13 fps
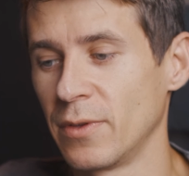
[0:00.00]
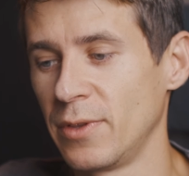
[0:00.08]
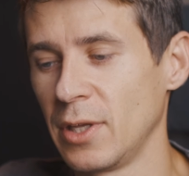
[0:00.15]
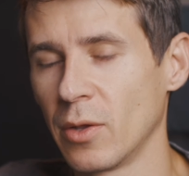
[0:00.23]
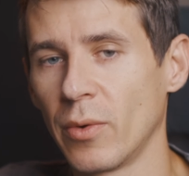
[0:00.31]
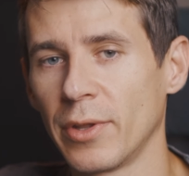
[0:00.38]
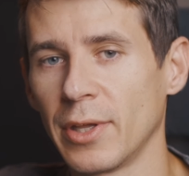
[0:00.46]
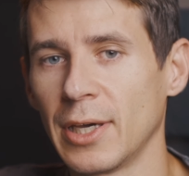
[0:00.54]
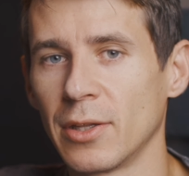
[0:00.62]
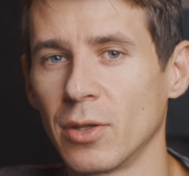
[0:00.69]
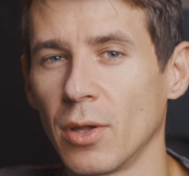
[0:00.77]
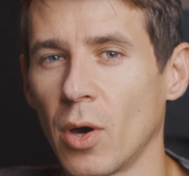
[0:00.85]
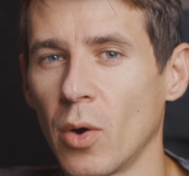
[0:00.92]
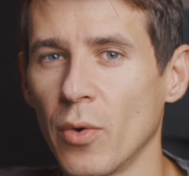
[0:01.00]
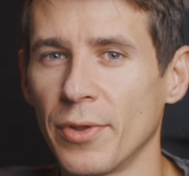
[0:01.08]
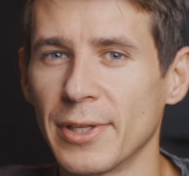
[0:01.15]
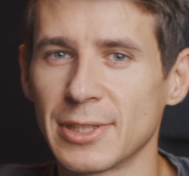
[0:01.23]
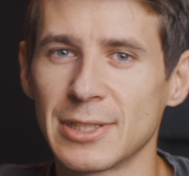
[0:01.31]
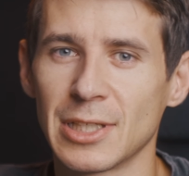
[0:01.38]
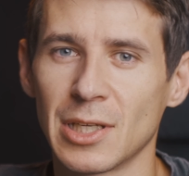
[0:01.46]
deal with it, knowing
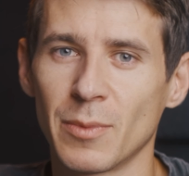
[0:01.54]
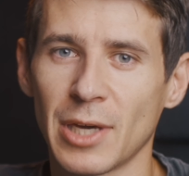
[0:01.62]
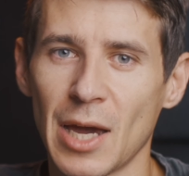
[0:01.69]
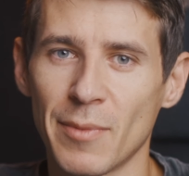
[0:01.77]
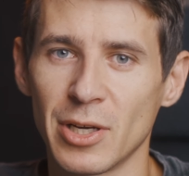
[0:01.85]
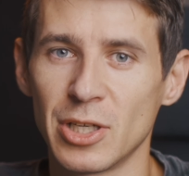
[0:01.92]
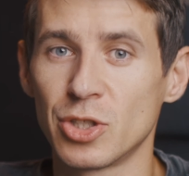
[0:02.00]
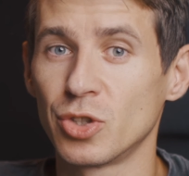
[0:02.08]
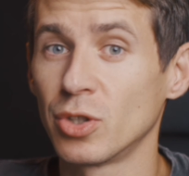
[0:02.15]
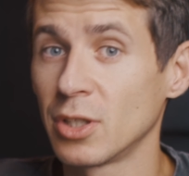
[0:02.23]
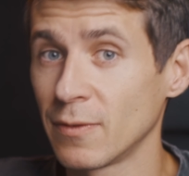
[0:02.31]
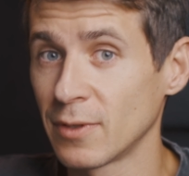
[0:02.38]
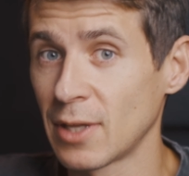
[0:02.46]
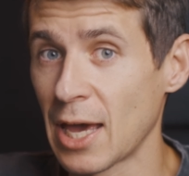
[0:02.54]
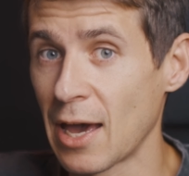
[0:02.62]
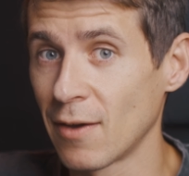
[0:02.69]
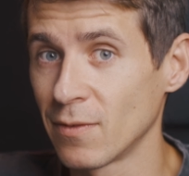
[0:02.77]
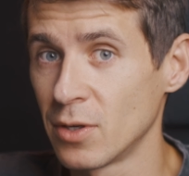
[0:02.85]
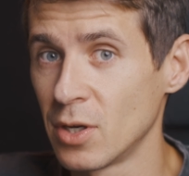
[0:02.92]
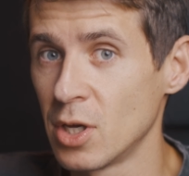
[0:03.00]
it's a cinema camera. It shouldn't even
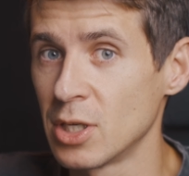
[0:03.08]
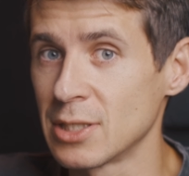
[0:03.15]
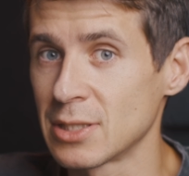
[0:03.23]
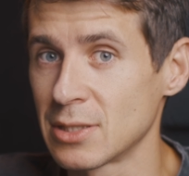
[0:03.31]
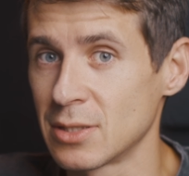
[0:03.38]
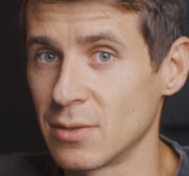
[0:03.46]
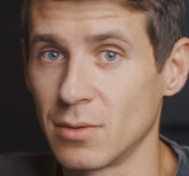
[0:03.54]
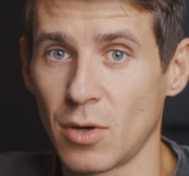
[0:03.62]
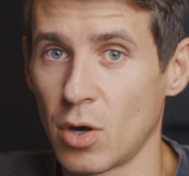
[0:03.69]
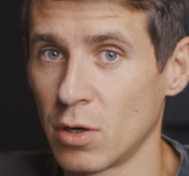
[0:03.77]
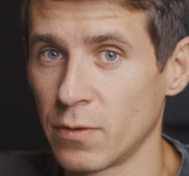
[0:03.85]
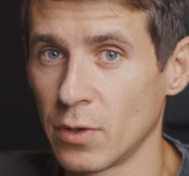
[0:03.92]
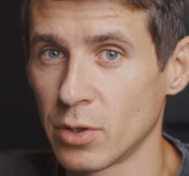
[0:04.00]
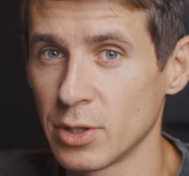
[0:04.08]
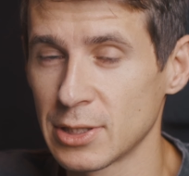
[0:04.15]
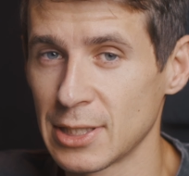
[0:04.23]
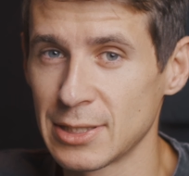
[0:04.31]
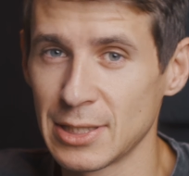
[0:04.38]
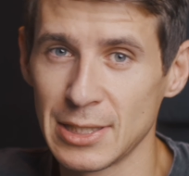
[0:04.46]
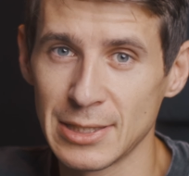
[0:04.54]
have autofocus,
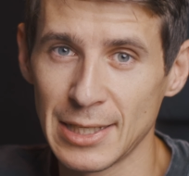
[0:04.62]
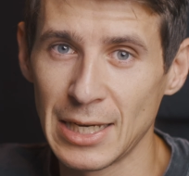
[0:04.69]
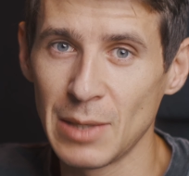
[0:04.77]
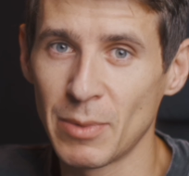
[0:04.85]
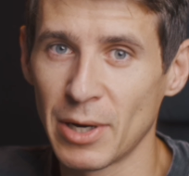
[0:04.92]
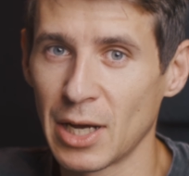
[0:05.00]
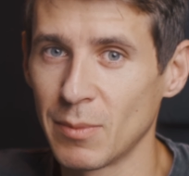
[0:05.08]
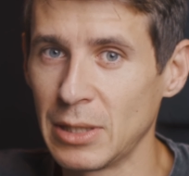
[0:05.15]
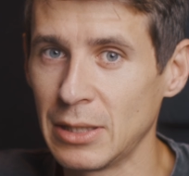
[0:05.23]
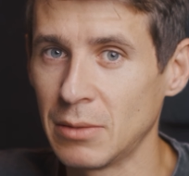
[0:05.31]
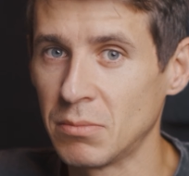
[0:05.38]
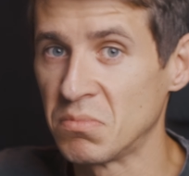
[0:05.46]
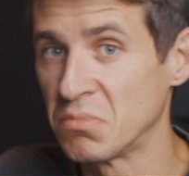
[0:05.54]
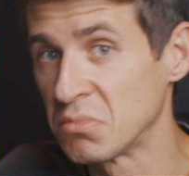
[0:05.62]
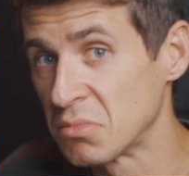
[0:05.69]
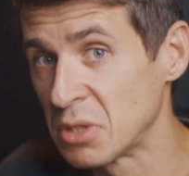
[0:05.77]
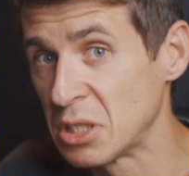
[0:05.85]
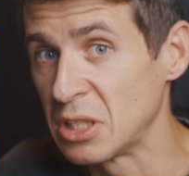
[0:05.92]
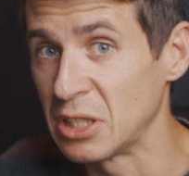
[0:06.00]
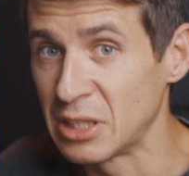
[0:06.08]
as they say, but I mean,
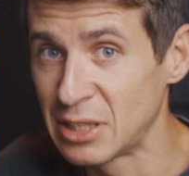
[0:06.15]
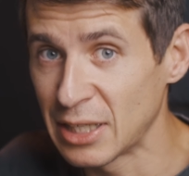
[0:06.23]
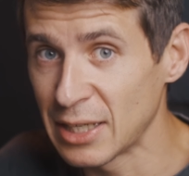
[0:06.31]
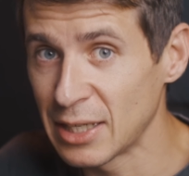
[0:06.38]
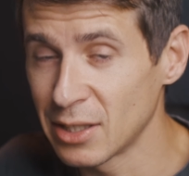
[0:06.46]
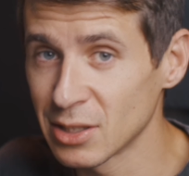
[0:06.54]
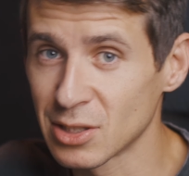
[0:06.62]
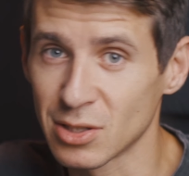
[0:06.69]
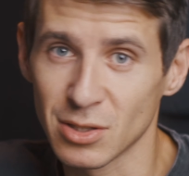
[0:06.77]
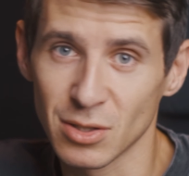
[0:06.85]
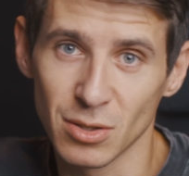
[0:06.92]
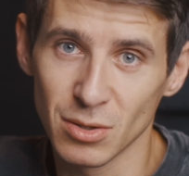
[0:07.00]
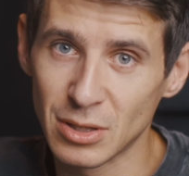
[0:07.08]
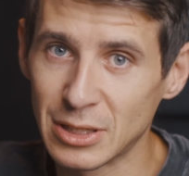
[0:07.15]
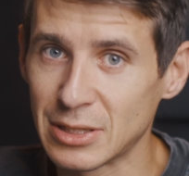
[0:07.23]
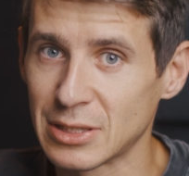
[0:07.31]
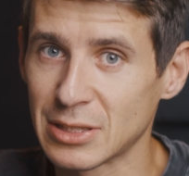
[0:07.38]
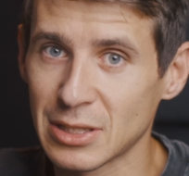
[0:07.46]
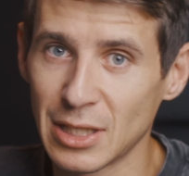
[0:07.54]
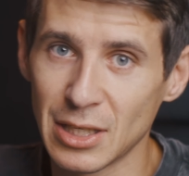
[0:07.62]
it does, so
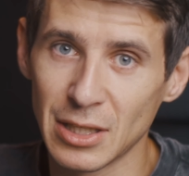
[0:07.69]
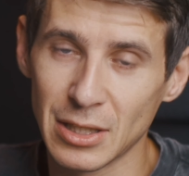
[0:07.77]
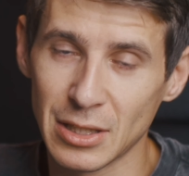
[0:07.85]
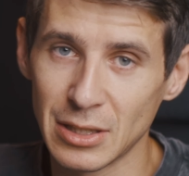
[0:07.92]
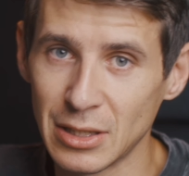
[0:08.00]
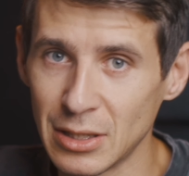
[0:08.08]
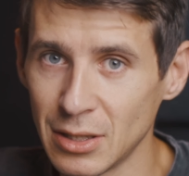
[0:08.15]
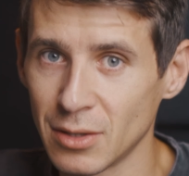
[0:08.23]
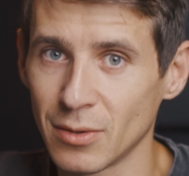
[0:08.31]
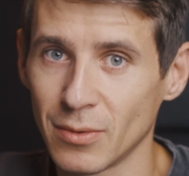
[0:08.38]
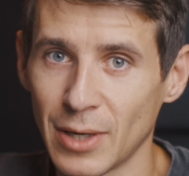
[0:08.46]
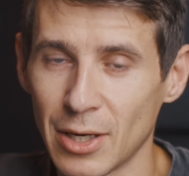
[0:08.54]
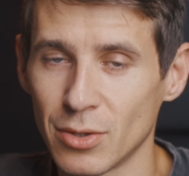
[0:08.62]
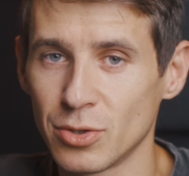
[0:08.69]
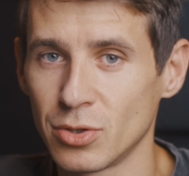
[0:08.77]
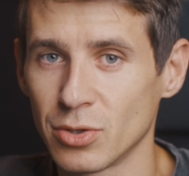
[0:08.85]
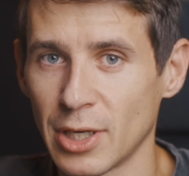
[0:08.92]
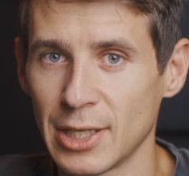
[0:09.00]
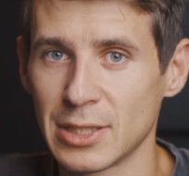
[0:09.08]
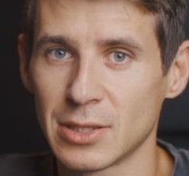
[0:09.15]
it's kind of like, why don't
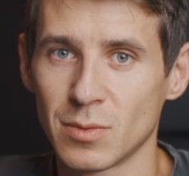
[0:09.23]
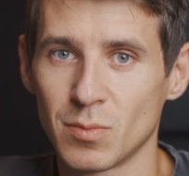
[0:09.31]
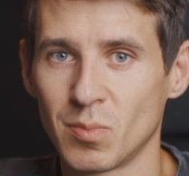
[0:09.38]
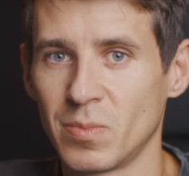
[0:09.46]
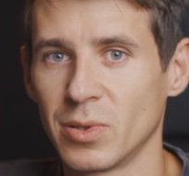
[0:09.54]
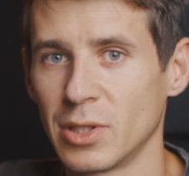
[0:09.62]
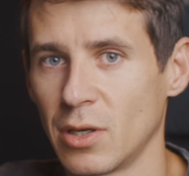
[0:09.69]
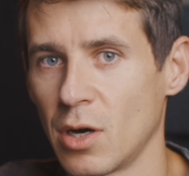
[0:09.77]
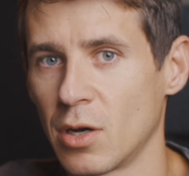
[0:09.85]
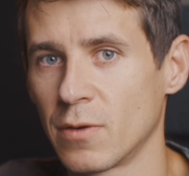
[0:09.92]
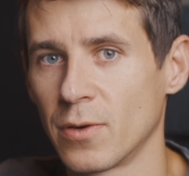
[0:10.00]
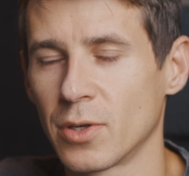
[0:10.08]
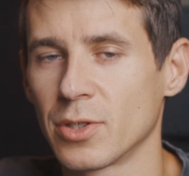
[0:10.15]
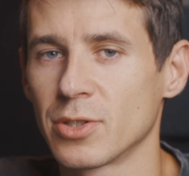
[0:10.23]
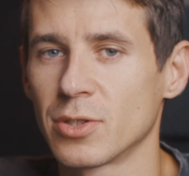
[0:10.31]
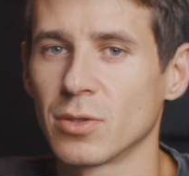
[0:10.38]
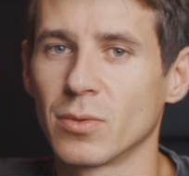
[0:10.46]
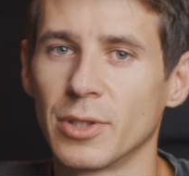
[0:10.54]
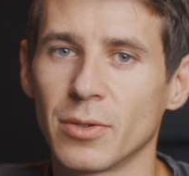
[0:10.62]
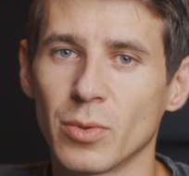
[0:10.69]
you guys put autofocus
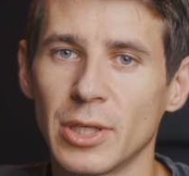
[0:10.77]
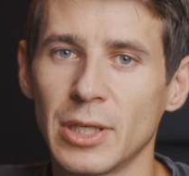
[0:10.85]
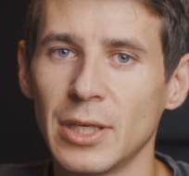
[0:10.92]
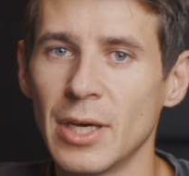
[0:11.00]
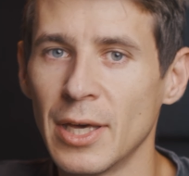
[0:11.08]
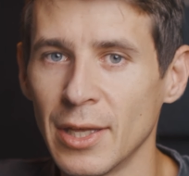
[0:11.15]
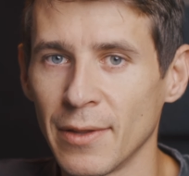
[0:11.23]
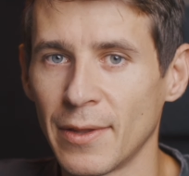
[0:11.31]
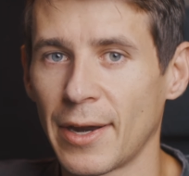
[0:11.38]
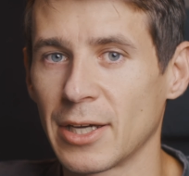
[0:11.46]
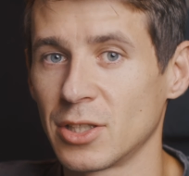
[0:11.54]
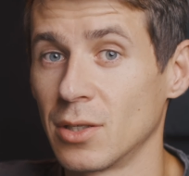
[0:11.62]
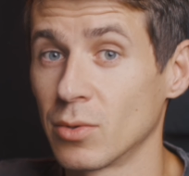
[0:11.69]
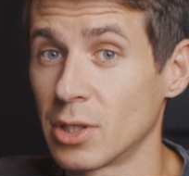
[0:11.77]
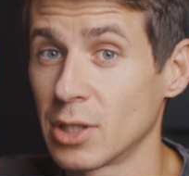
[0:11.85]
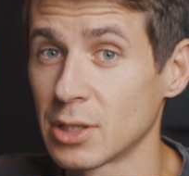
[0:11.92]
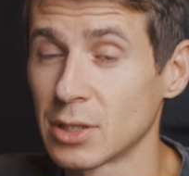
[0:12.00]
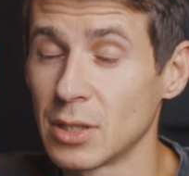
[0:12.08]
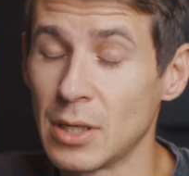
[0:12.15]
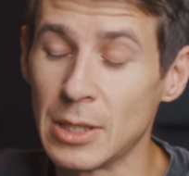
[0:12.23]
to 120? That actually works,